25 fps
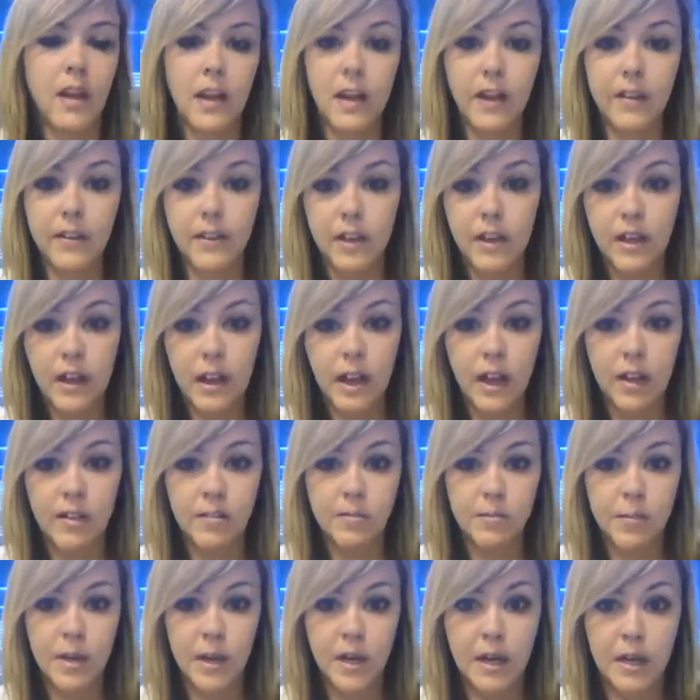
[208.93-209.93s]
and then I
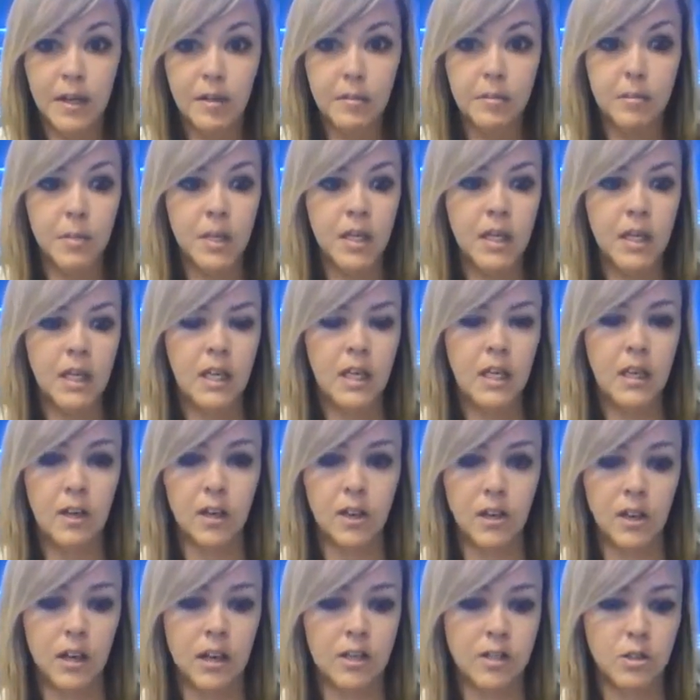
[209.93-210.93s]
have my mini
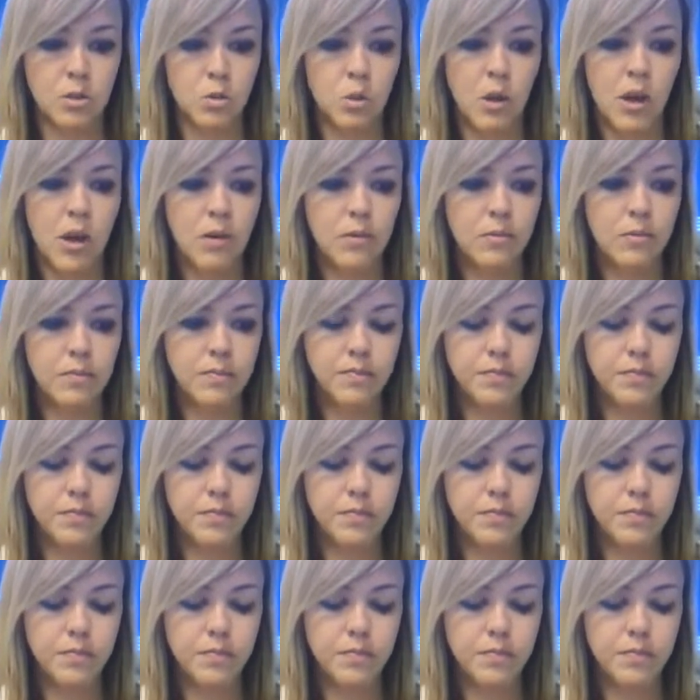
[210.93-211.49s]
heater as well.